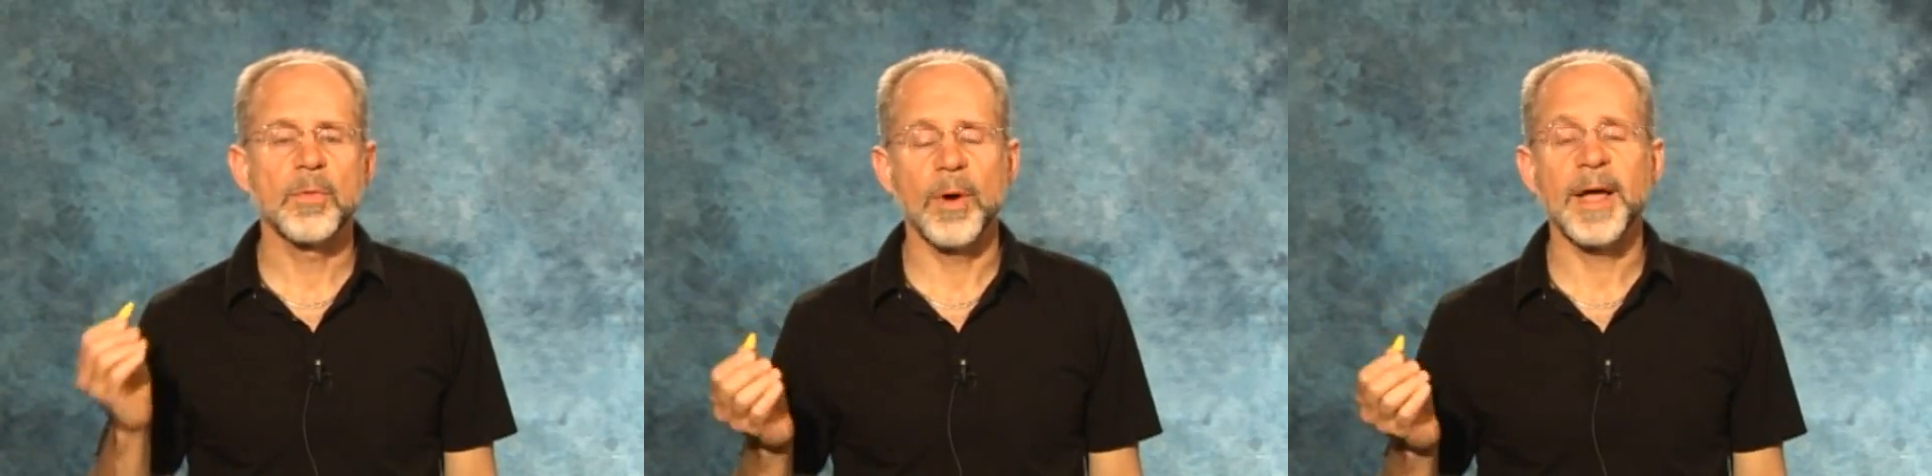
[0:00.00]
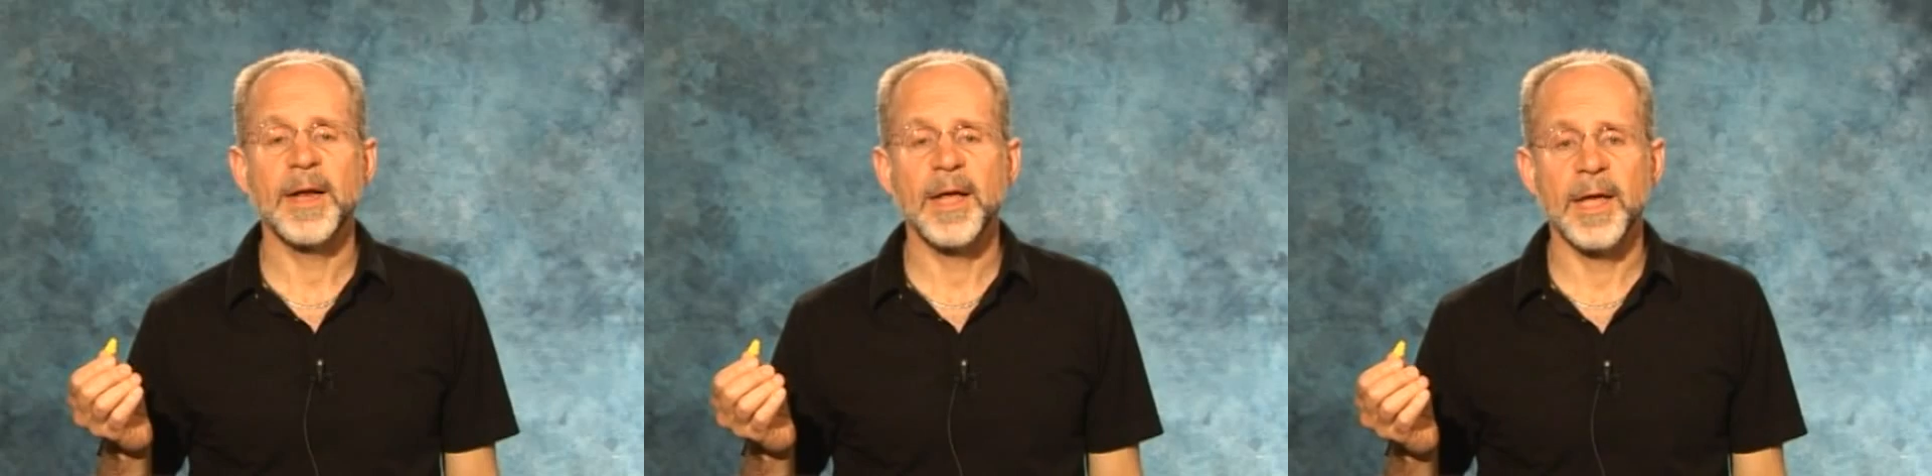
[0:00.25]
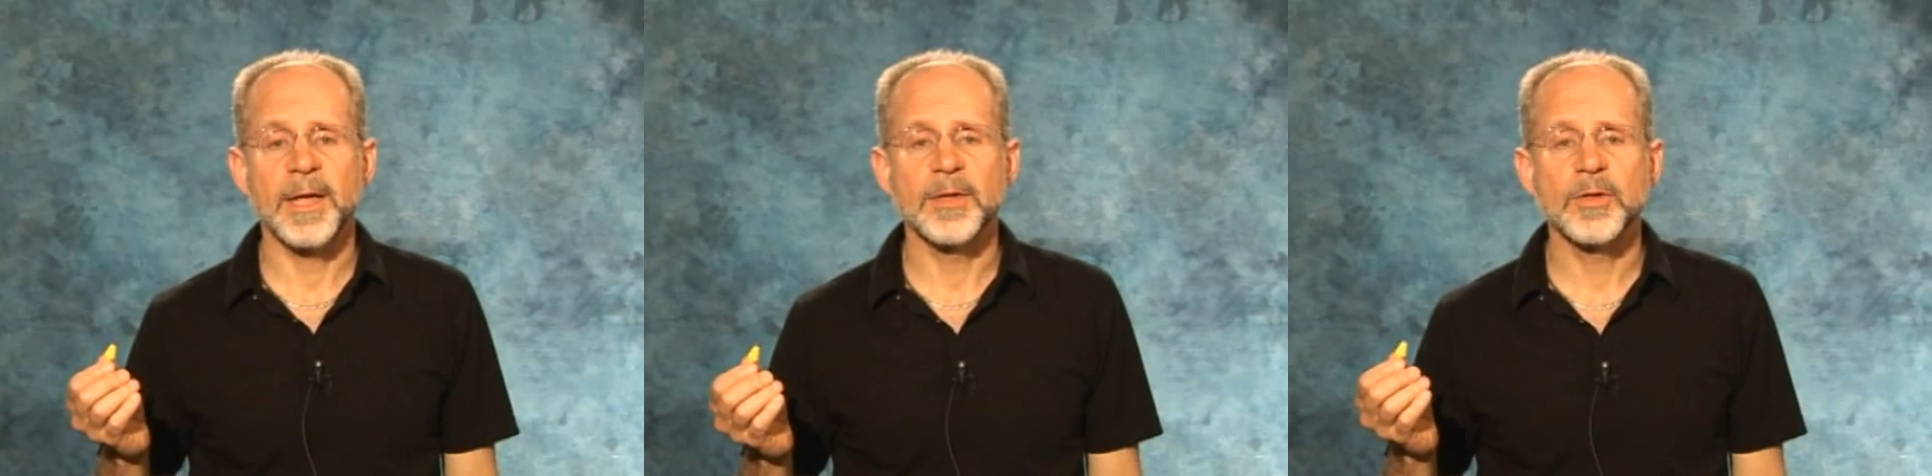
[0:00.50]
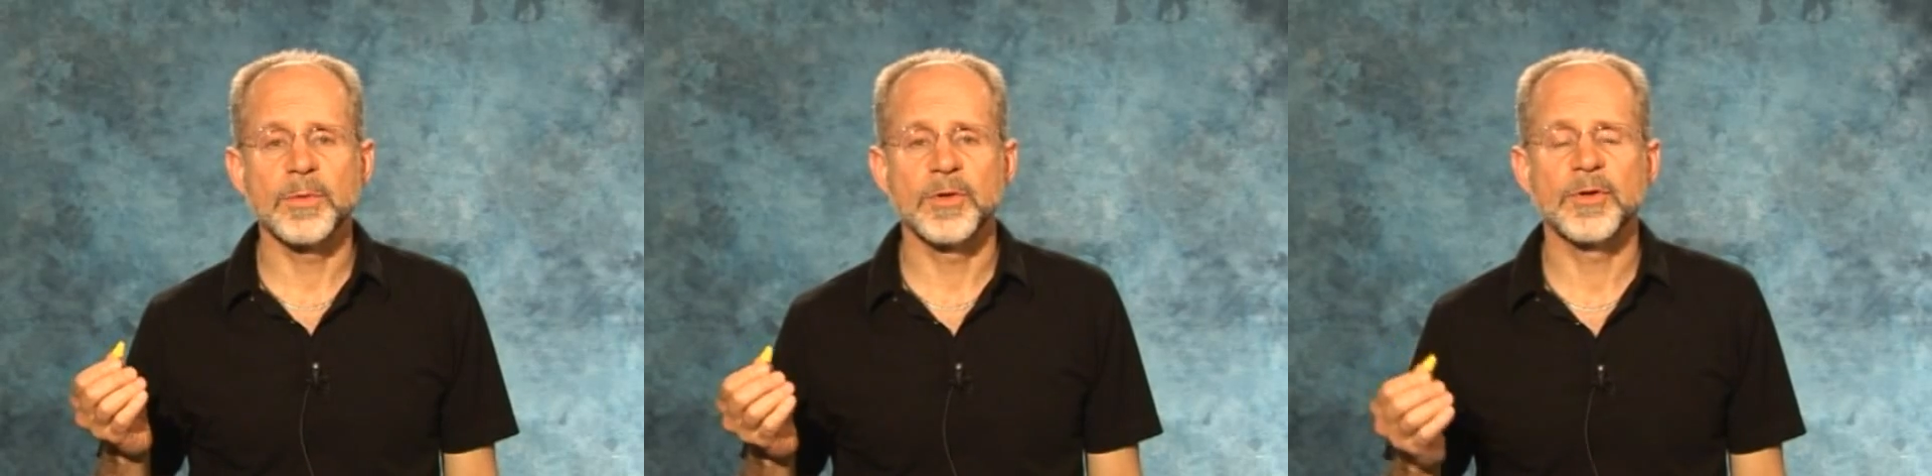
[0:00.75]
right
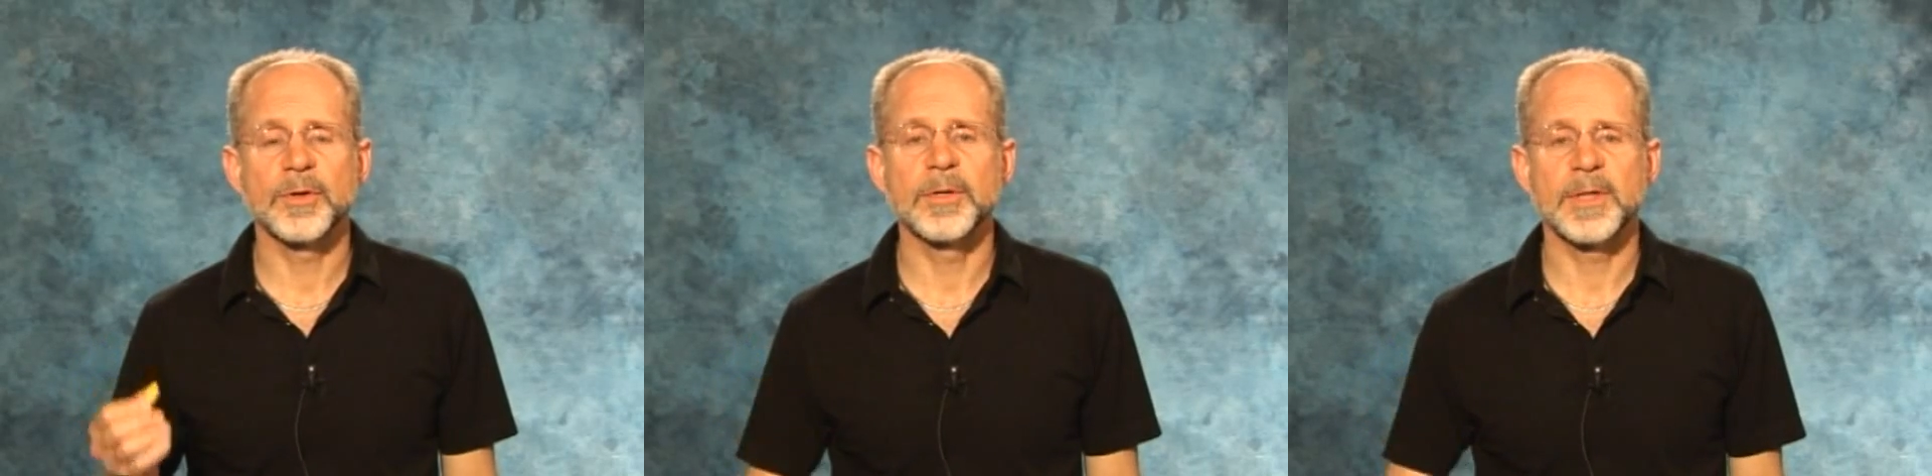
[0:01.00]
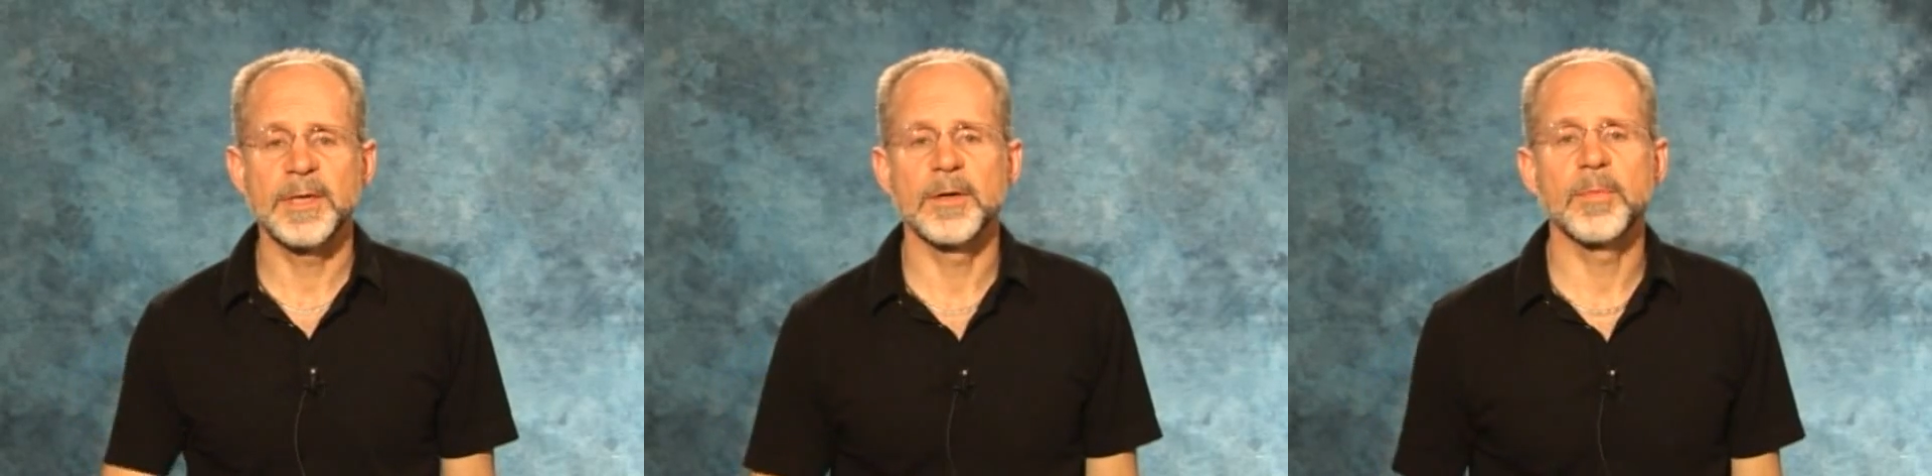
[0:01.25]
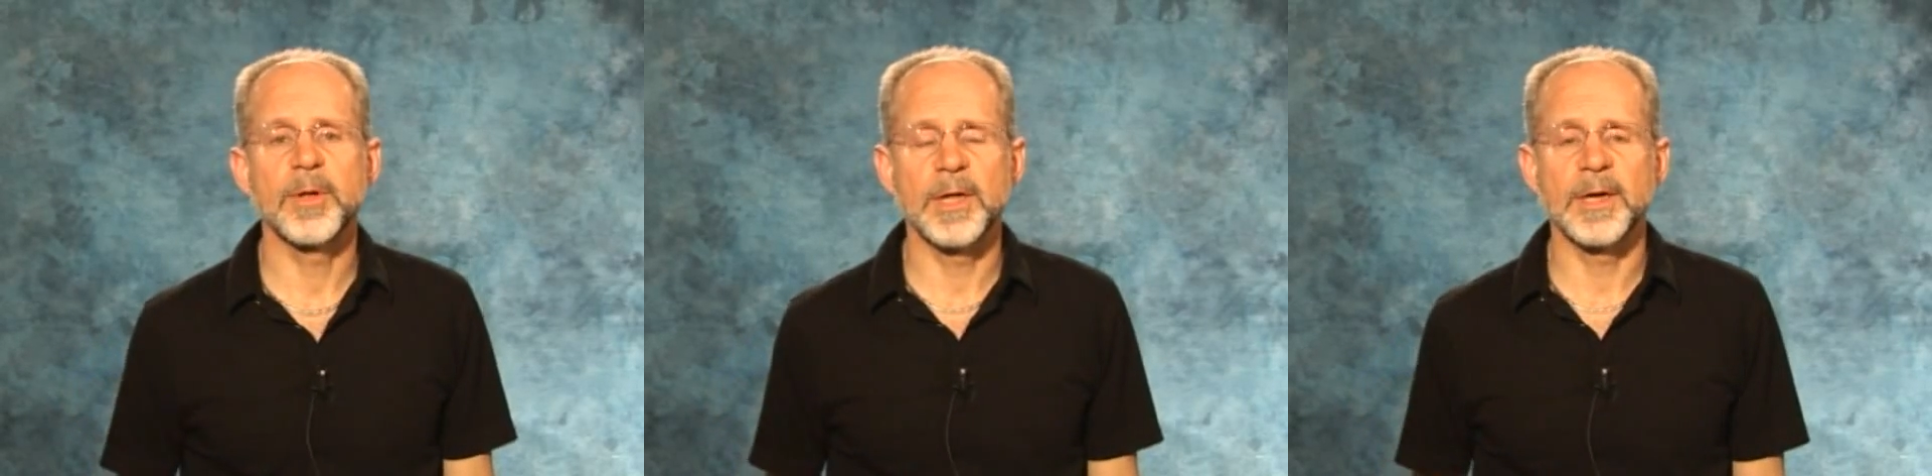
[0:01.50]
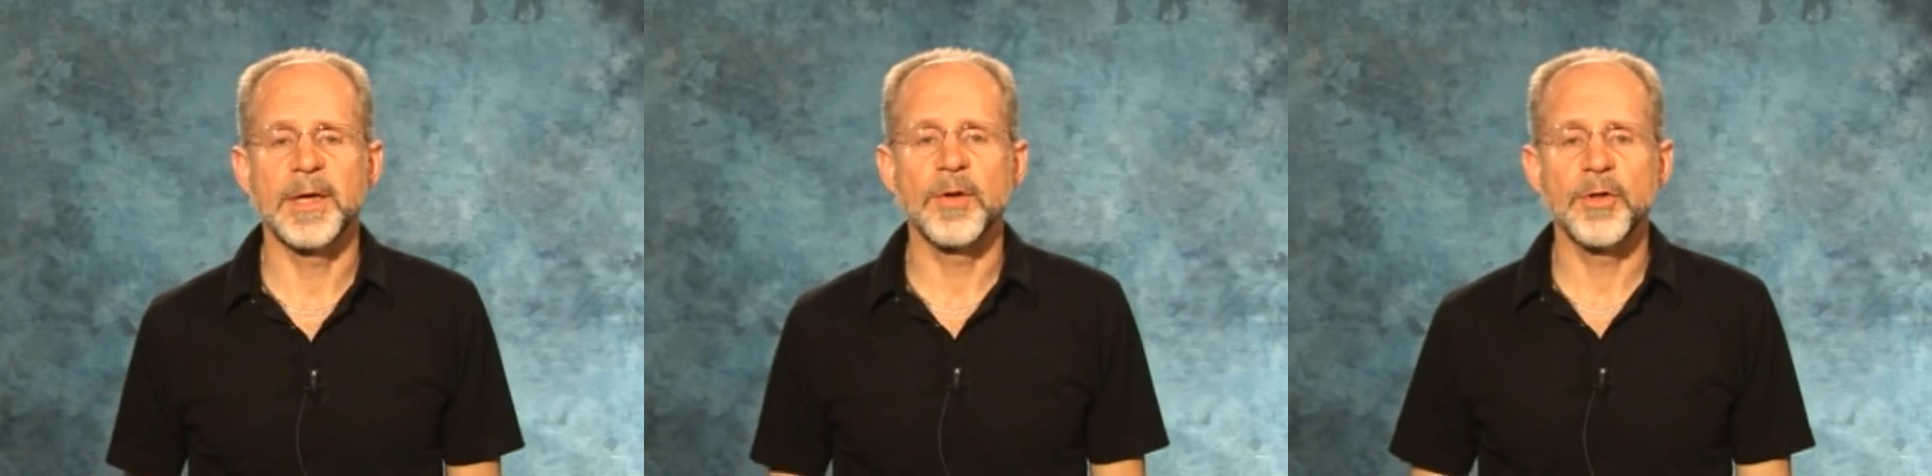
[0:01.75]
hand to insert the
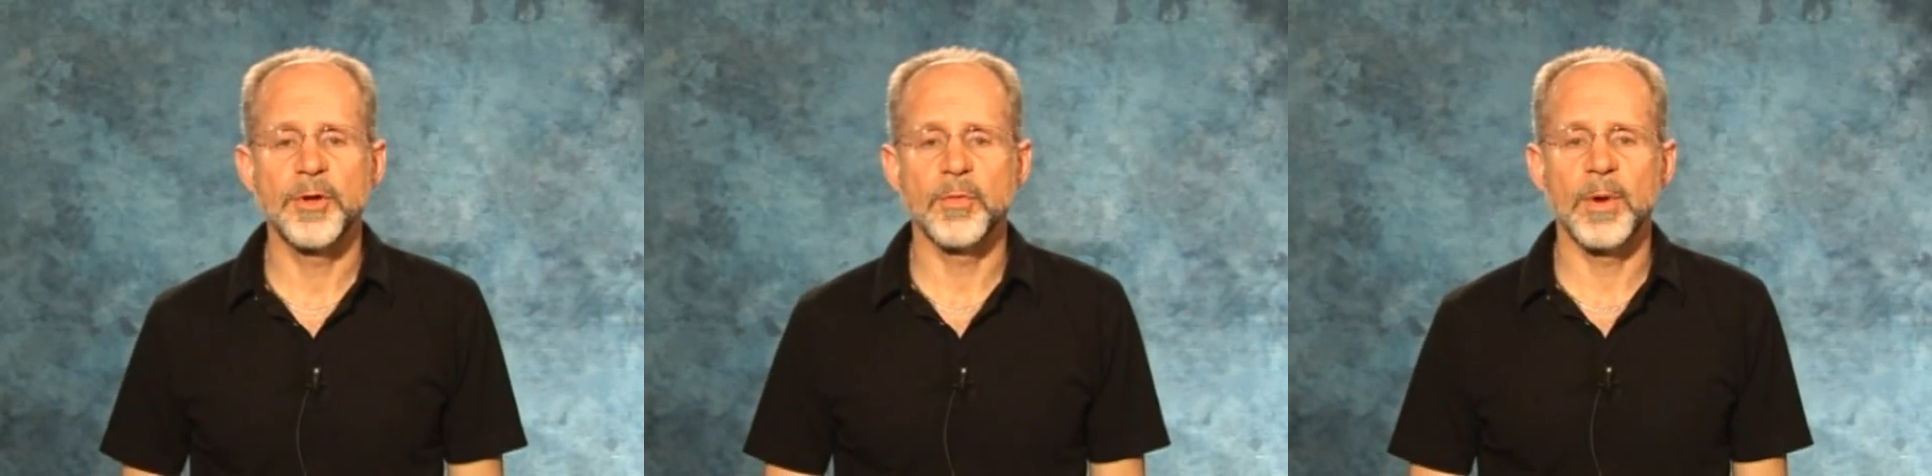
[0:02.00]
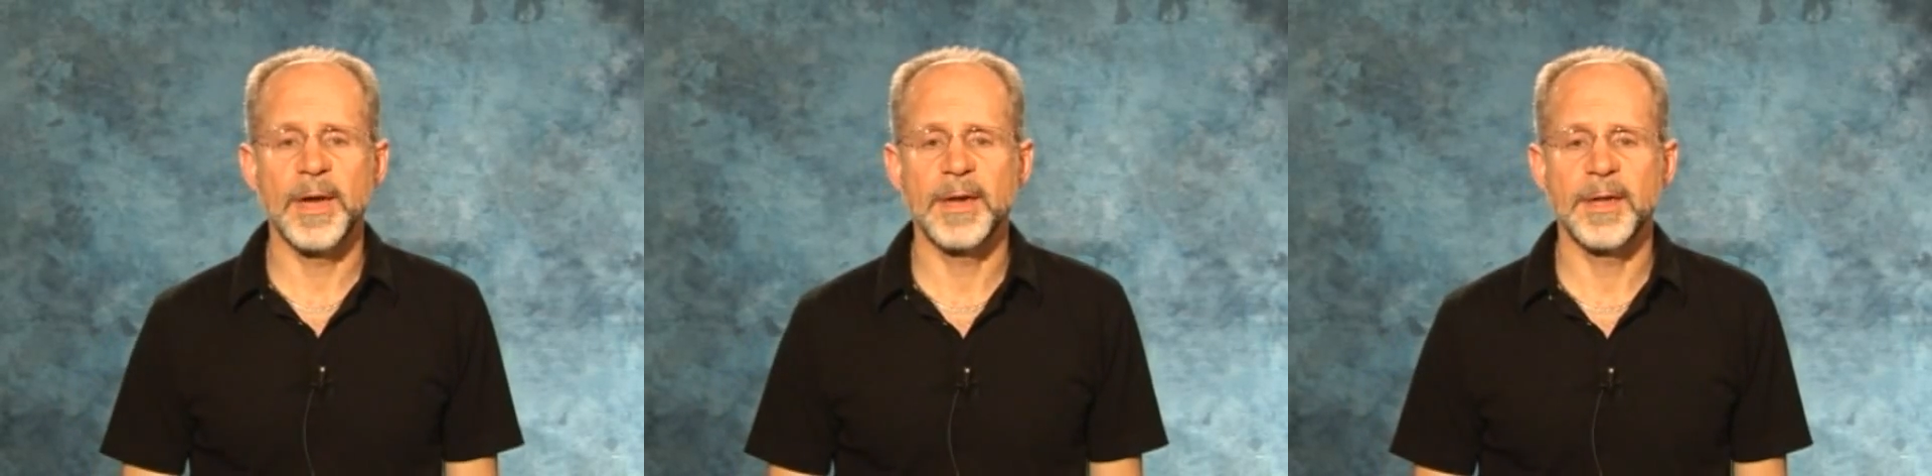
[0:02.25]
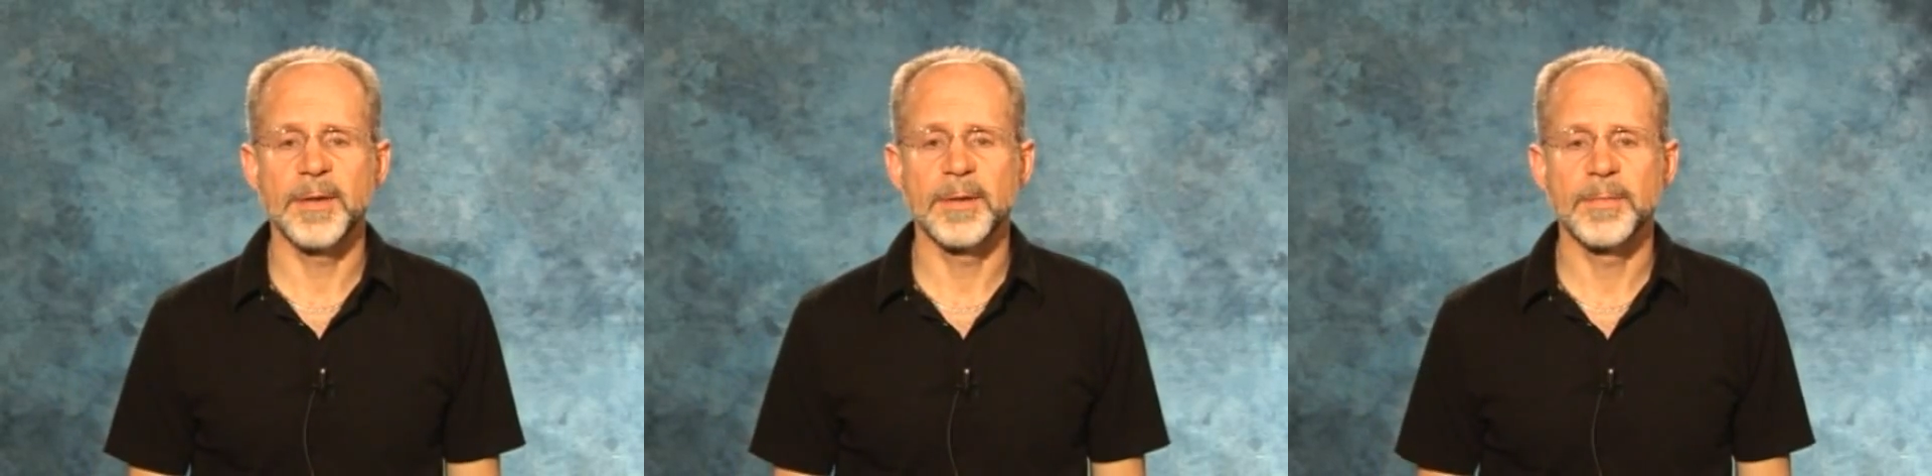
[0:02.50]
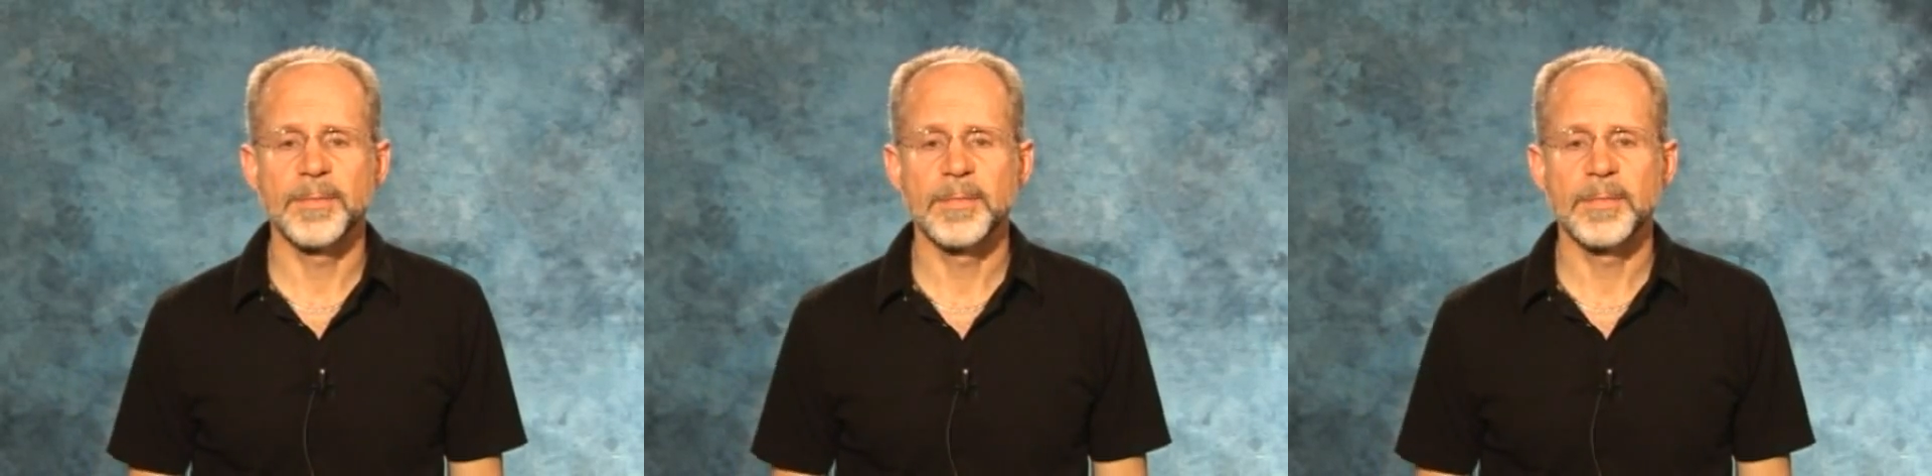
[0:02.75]
earplug into your right ear.